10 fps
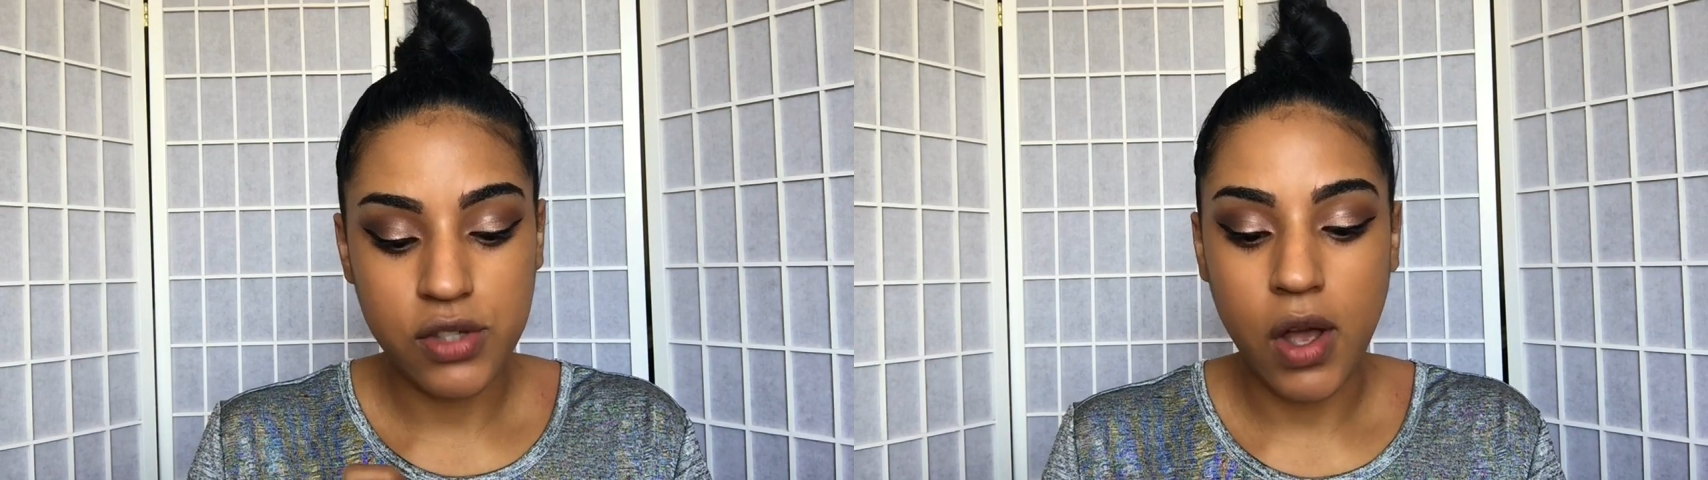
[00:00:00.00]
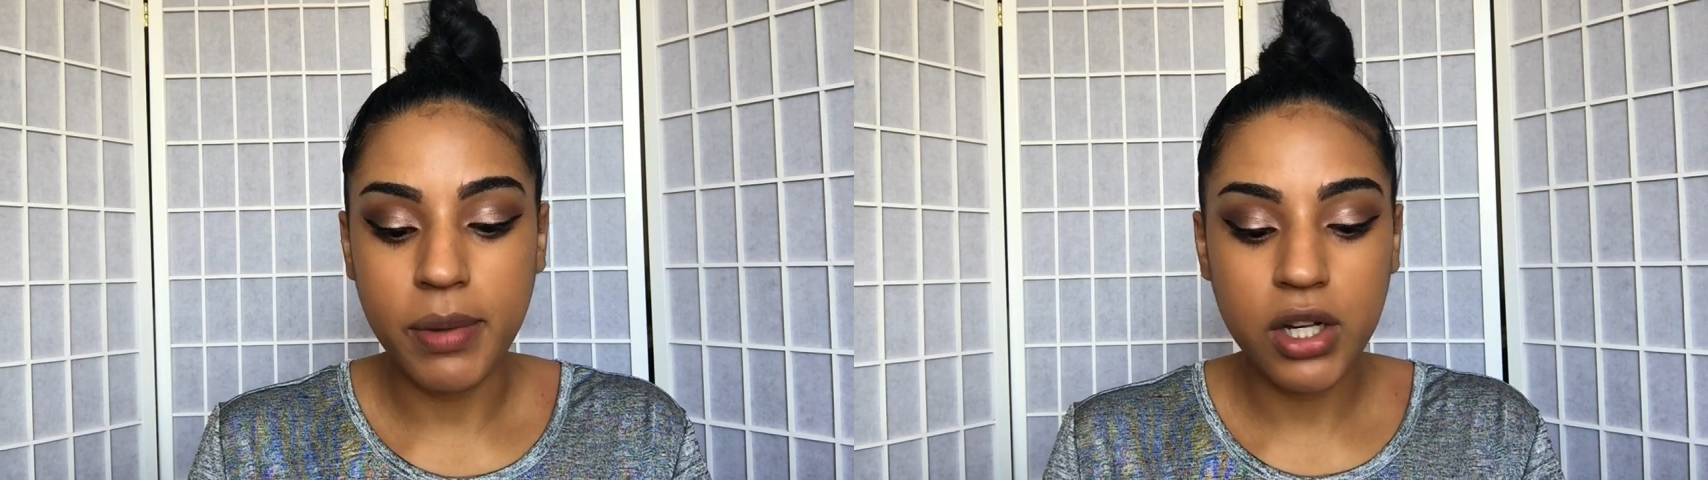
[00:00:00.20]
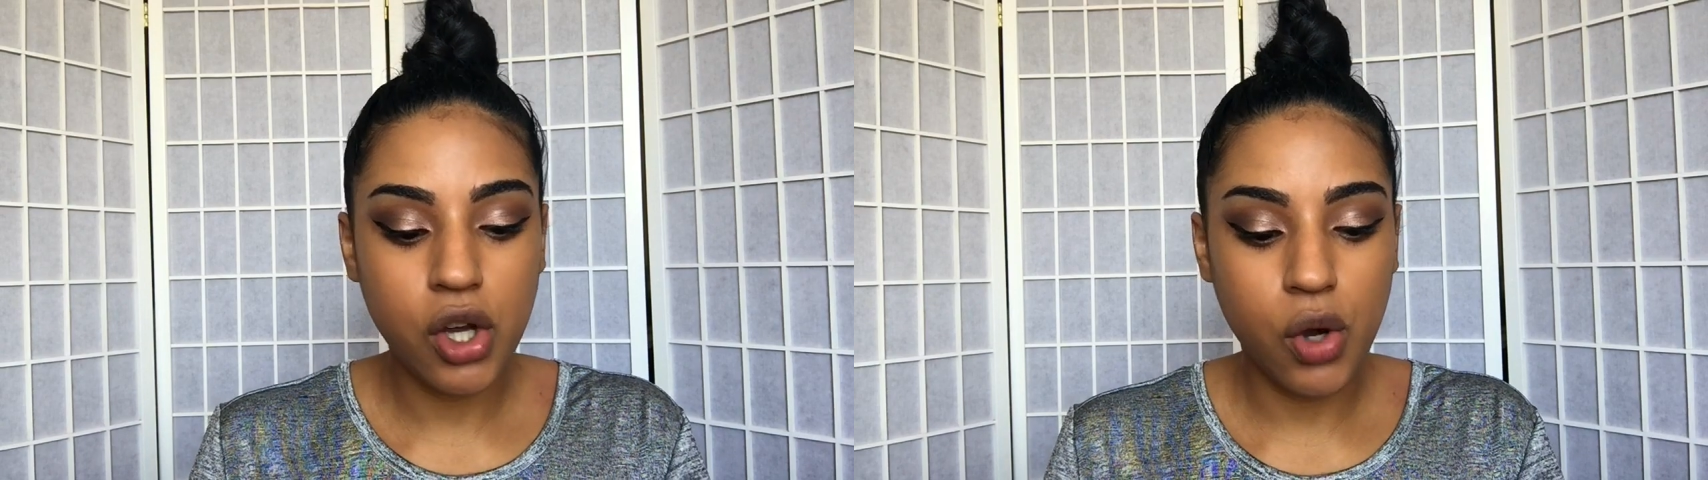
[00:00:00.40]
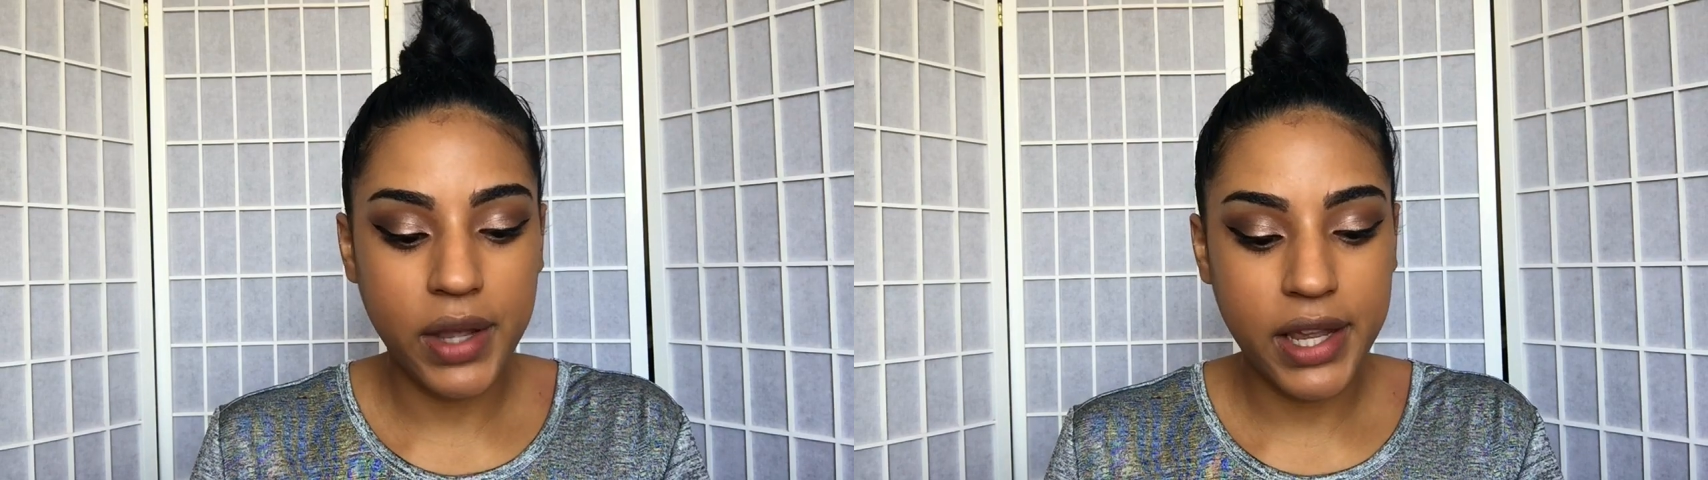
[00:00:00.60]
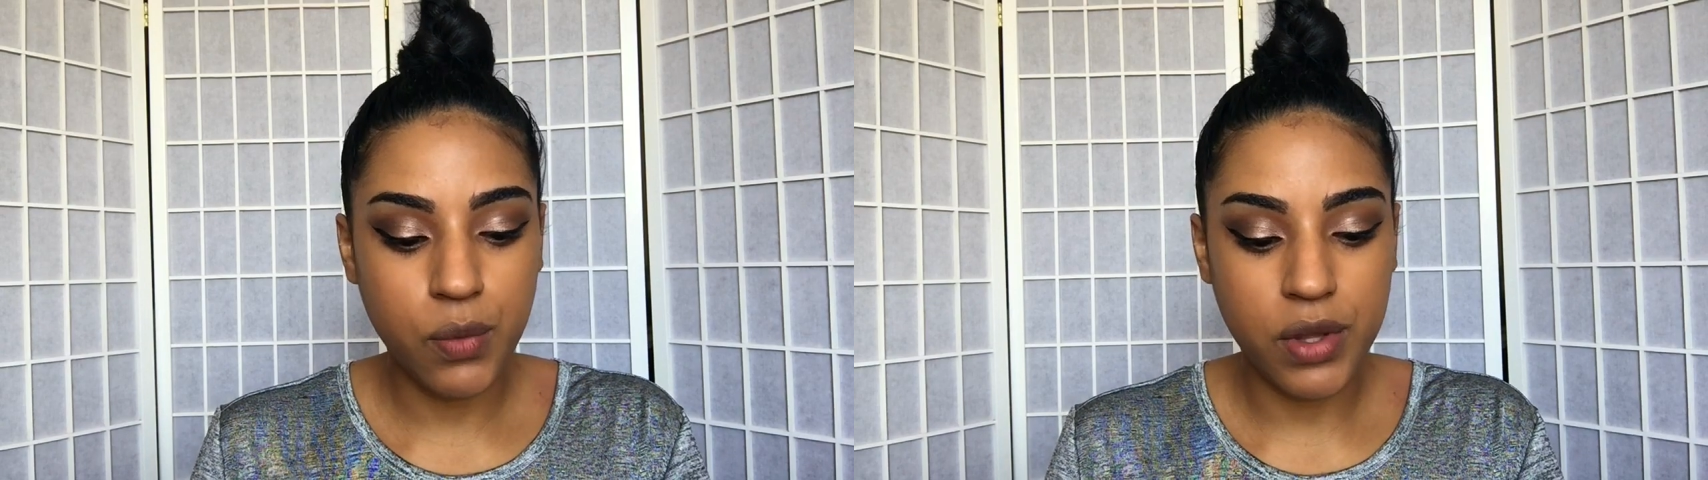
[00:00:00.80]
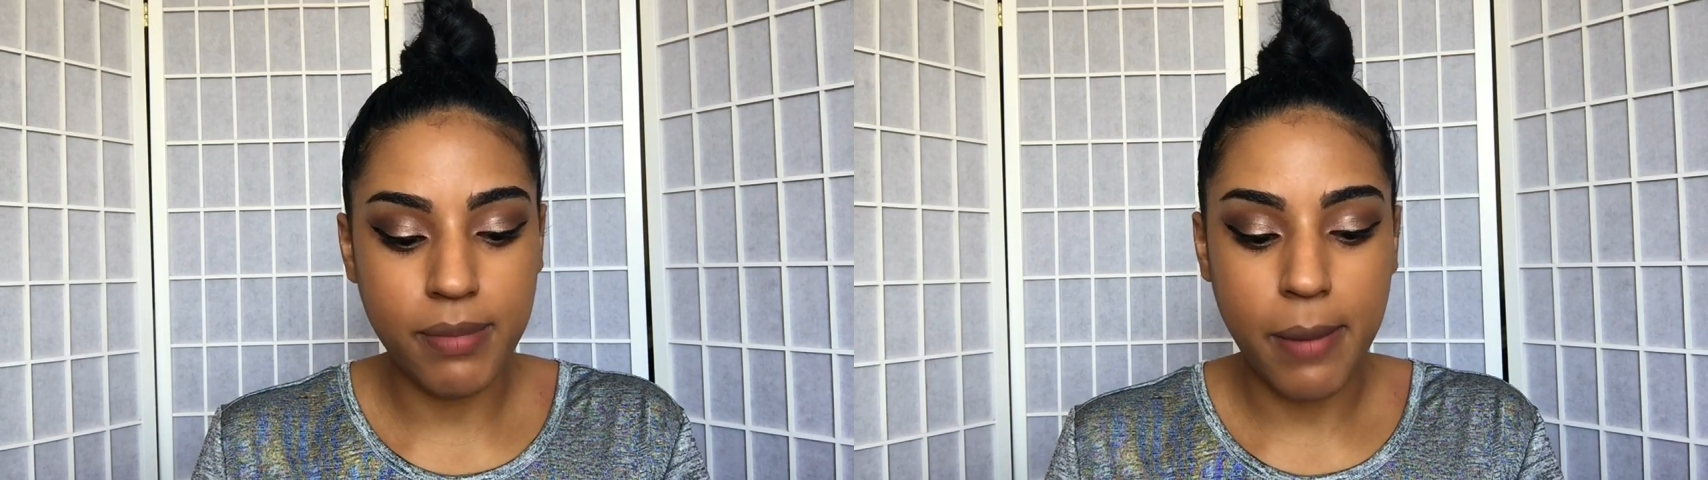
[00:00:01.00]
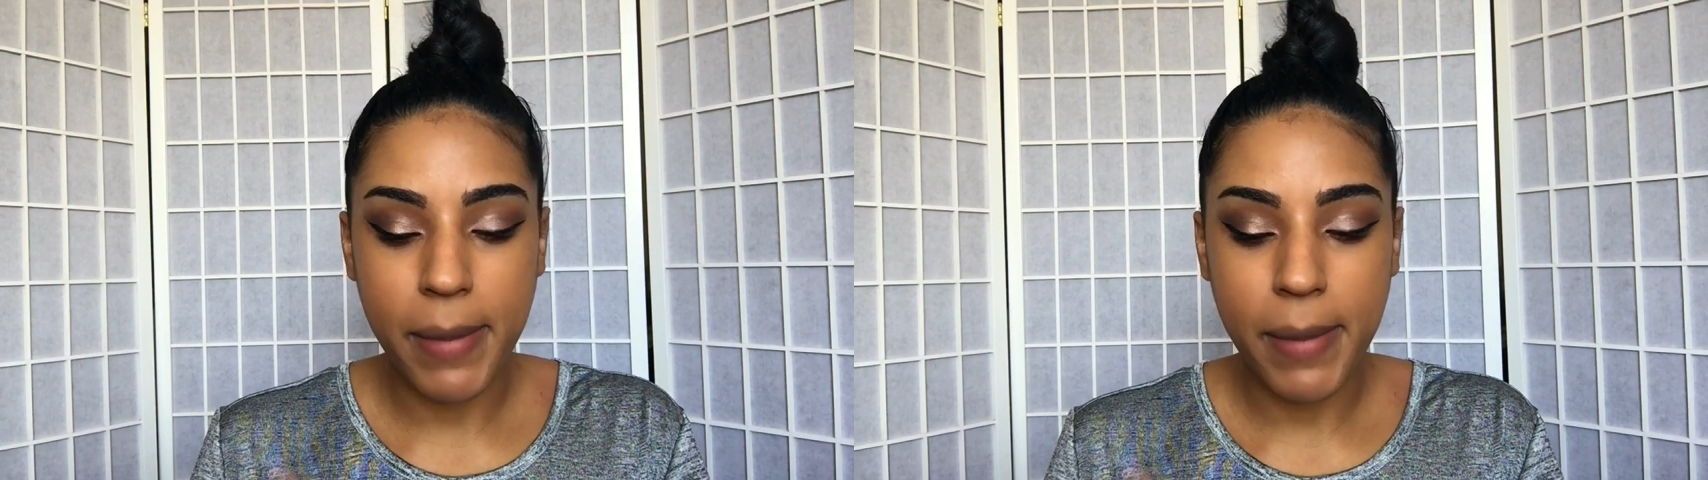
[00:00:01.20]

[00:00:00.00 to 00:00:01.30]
so I'm going to go in with my